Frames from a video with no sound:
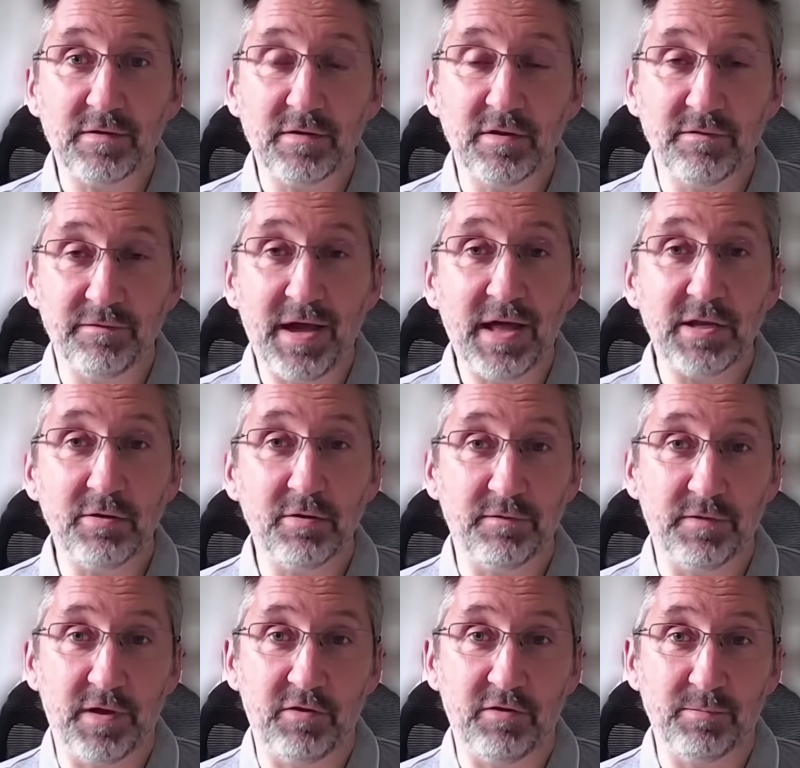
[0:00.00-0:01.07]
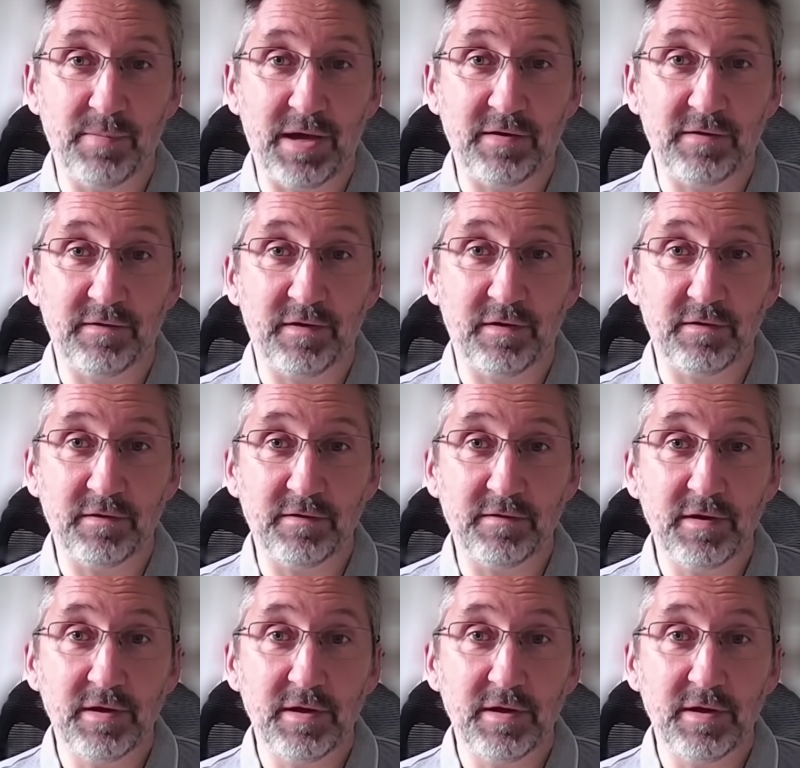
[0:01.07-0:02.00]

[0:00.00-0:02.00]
the value of those medicines.